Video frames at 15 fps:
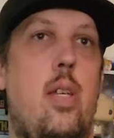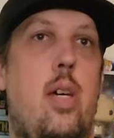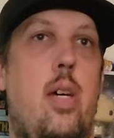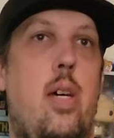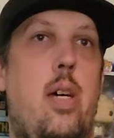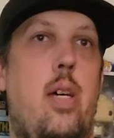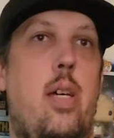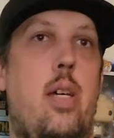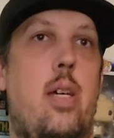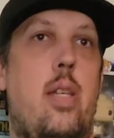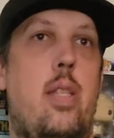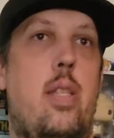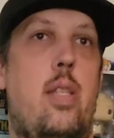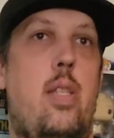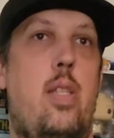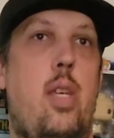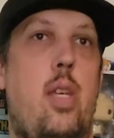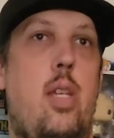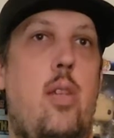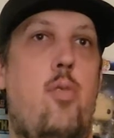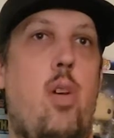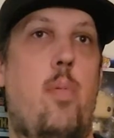oh, uh, the
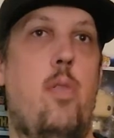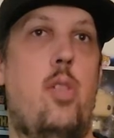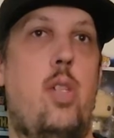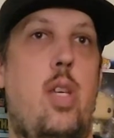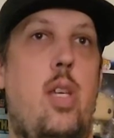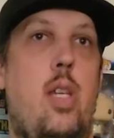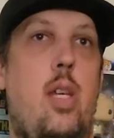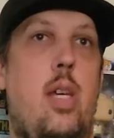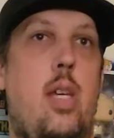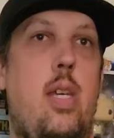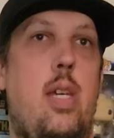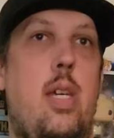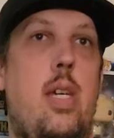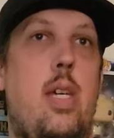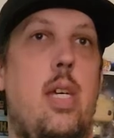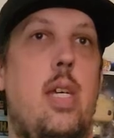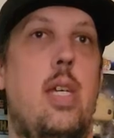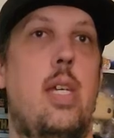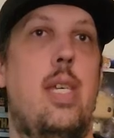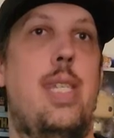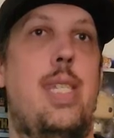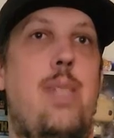chicken drummer chicken nugget,
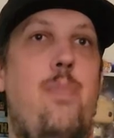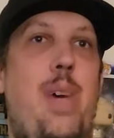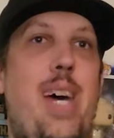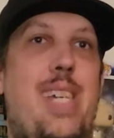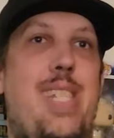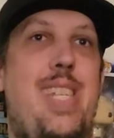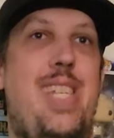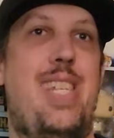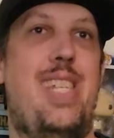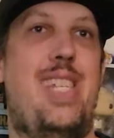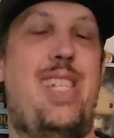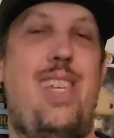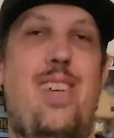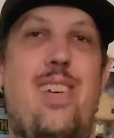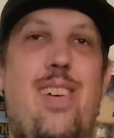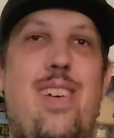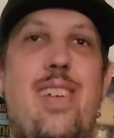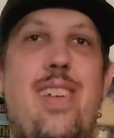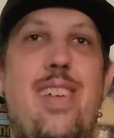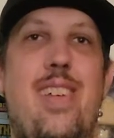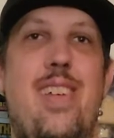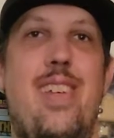Smaxy the Seal.
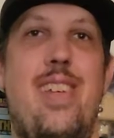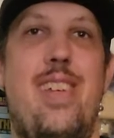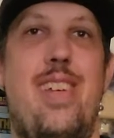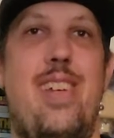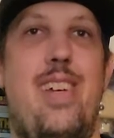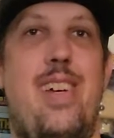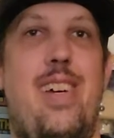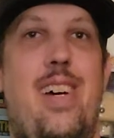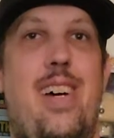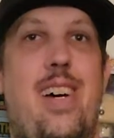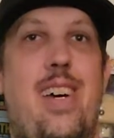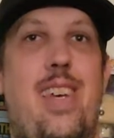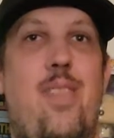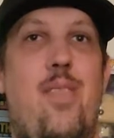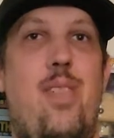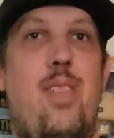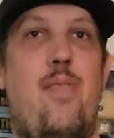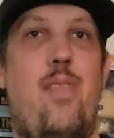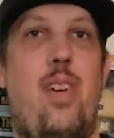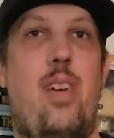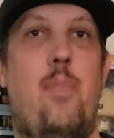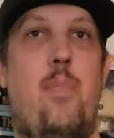Uh, he
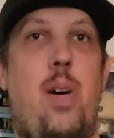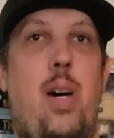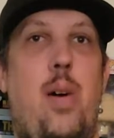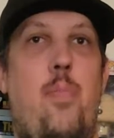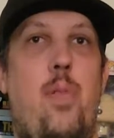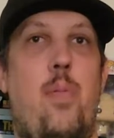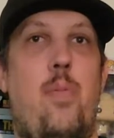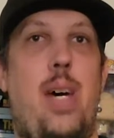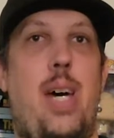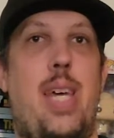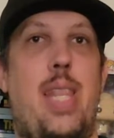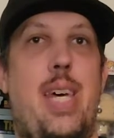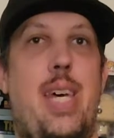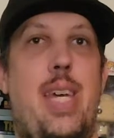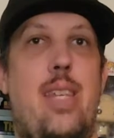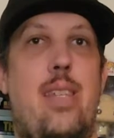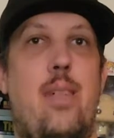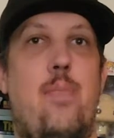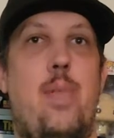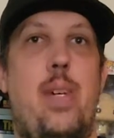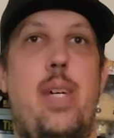wasn't very popular, but I liked him.